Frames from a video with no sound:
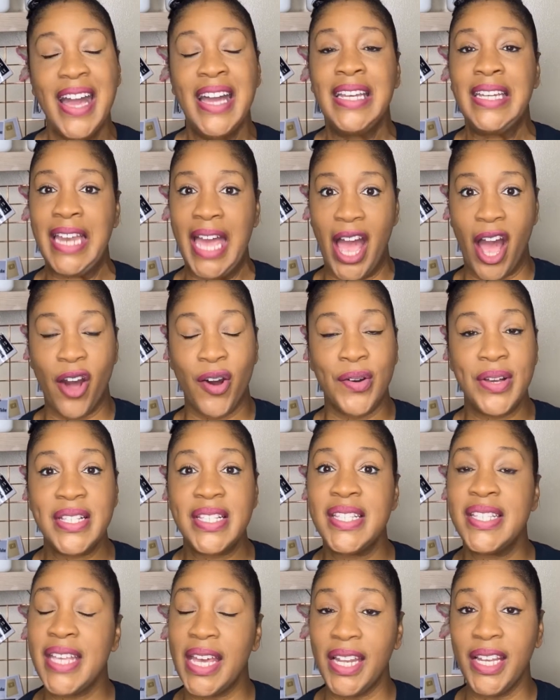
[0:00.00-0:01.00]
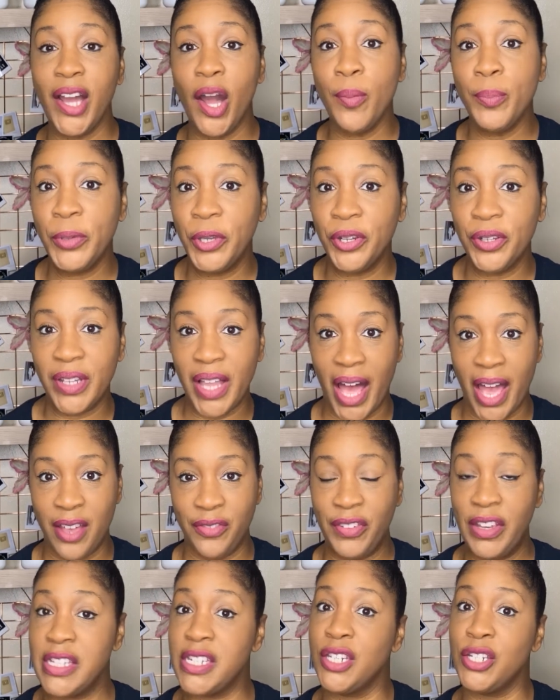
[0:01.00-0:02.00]
Now, setting up your life
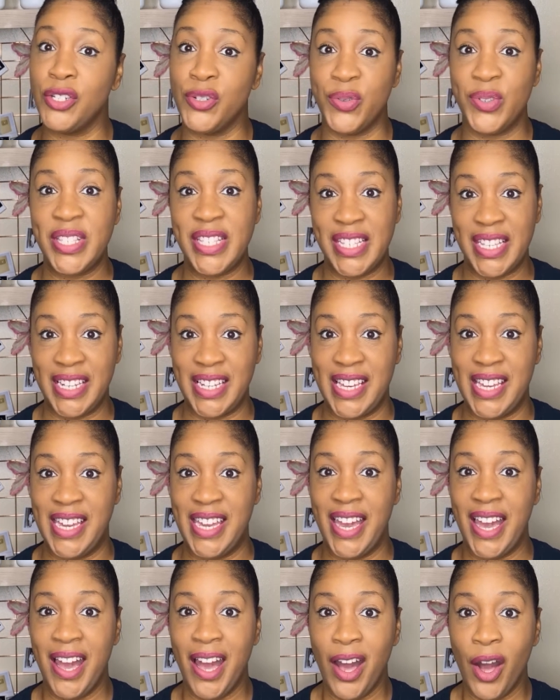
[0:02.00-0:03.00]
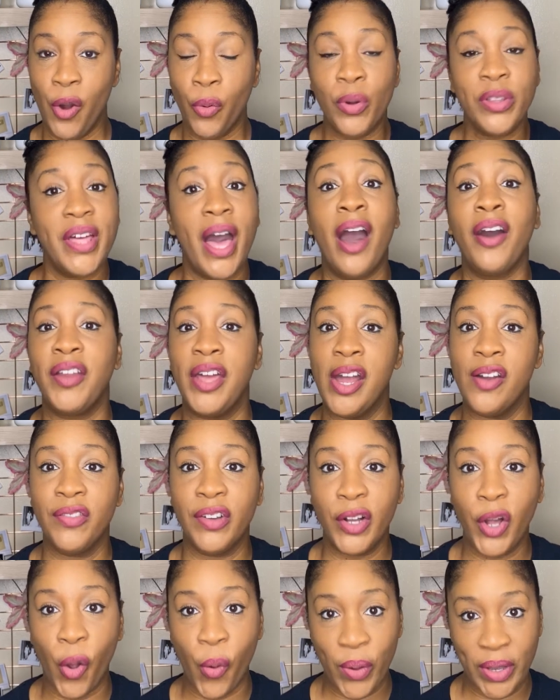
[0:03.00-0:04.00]
in a new city without ever
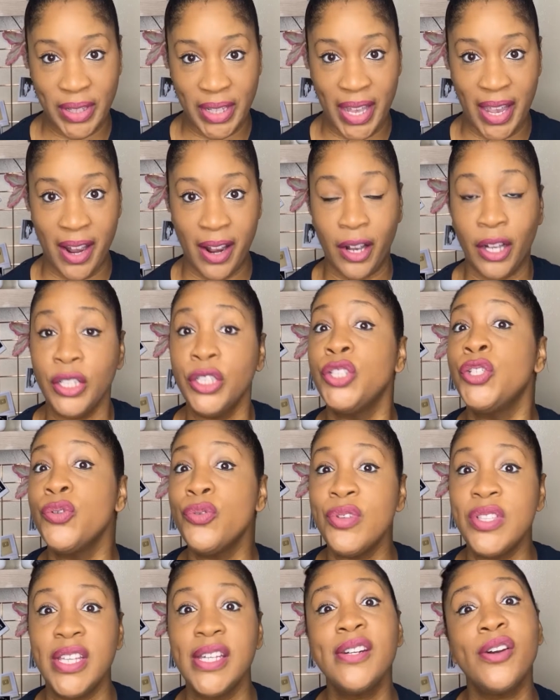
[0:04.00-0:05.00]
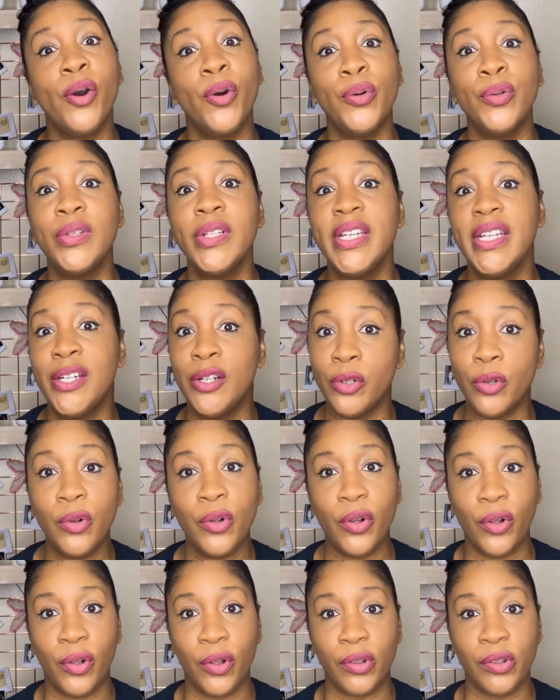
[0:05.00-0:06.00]
going there, using only
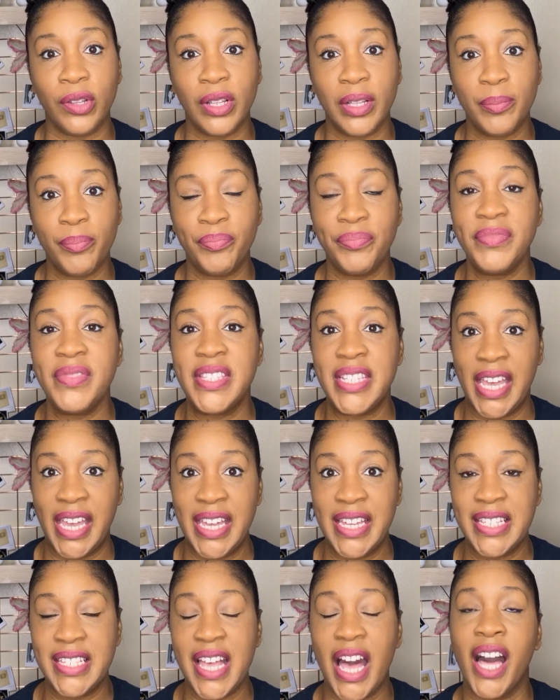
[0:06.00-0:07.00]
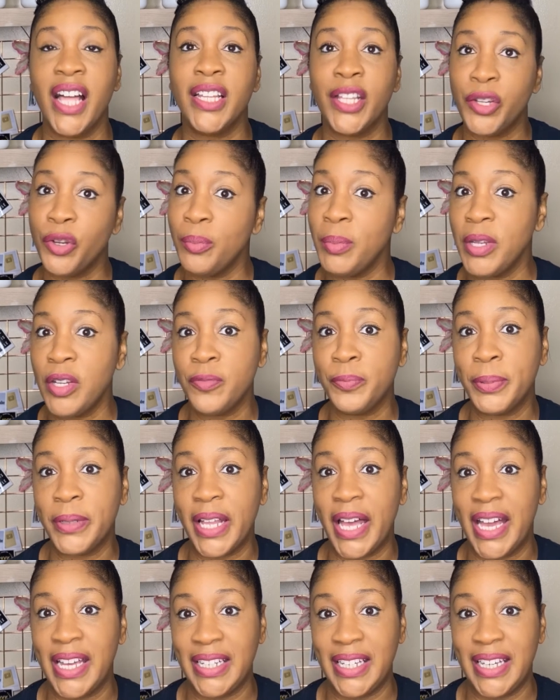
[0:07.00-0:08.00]
Google, takes a little bit of
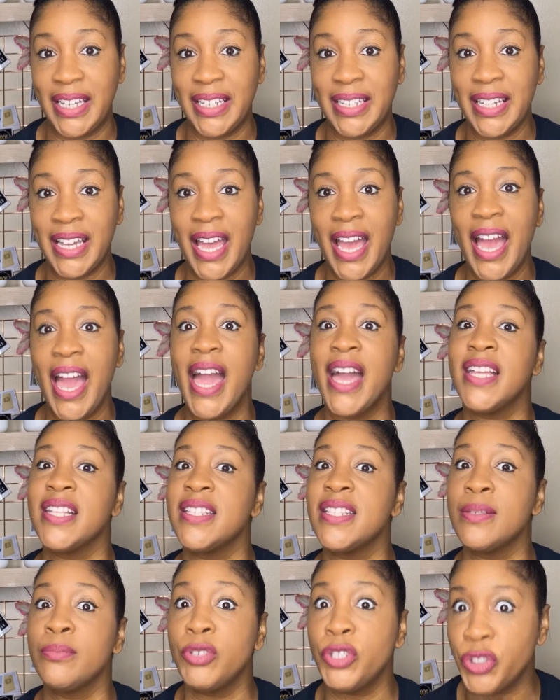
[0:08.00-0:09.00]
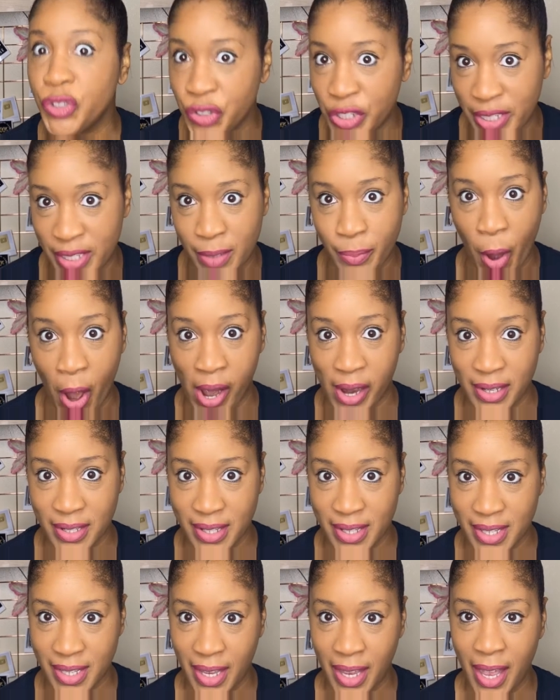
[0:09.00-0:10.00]
planning and some street
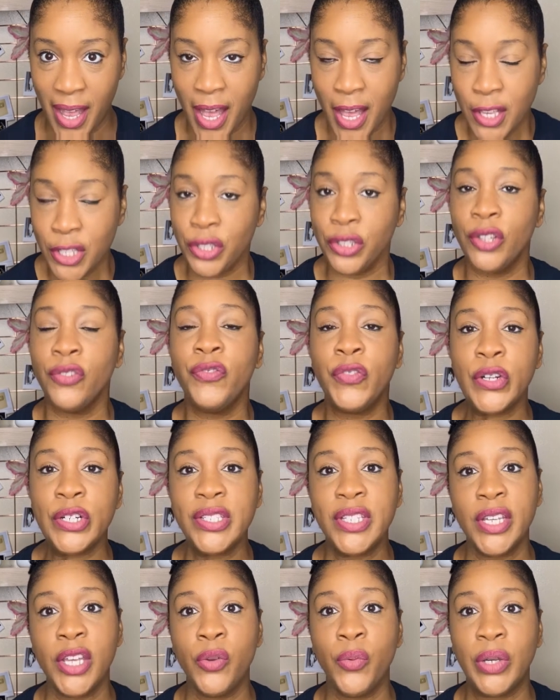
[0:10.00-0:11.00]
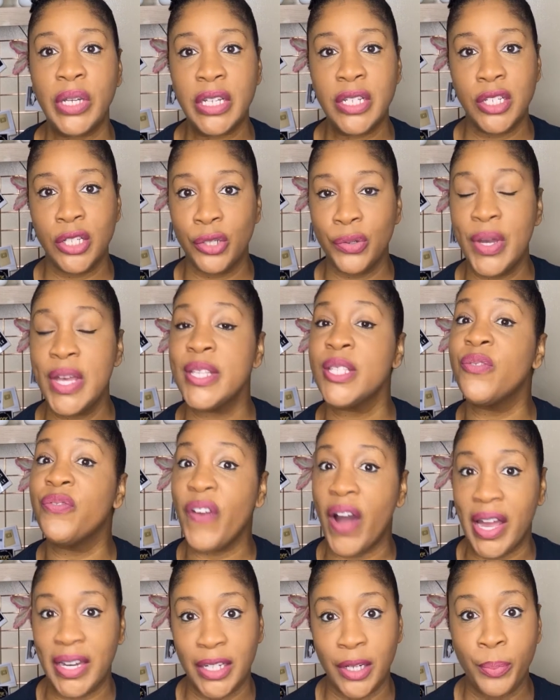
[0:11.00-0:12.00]
smarts. So the first thing you want to do is
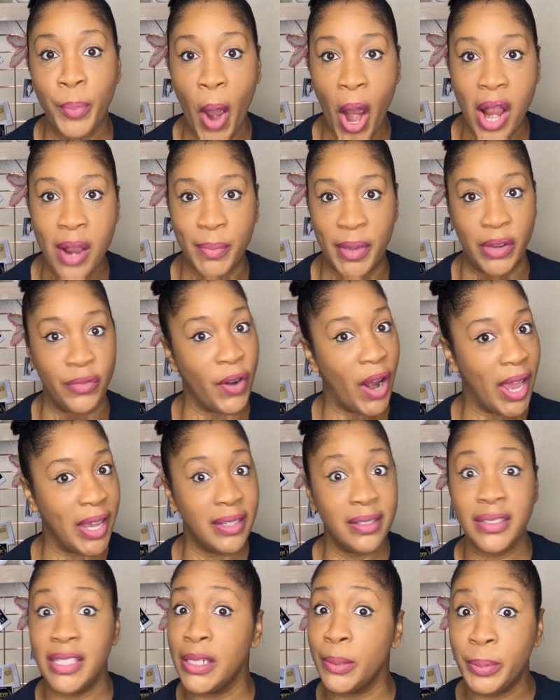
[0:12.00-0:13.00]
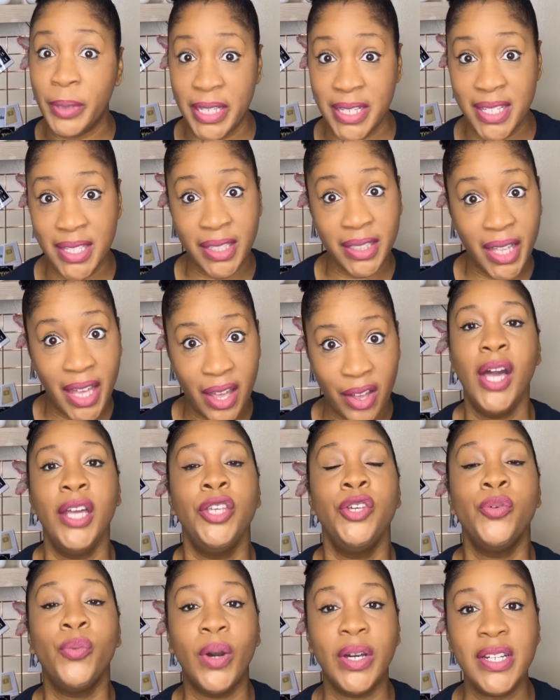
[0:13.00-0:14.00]
find an apartment, right? You need a place to live. You
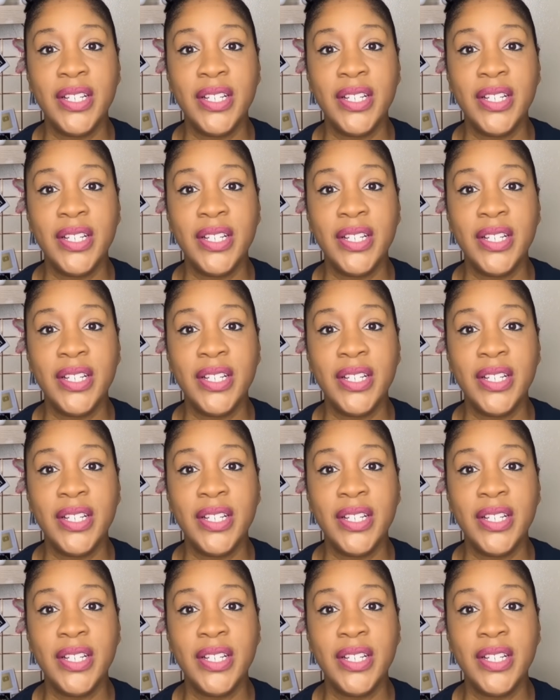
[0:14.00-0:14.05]
want to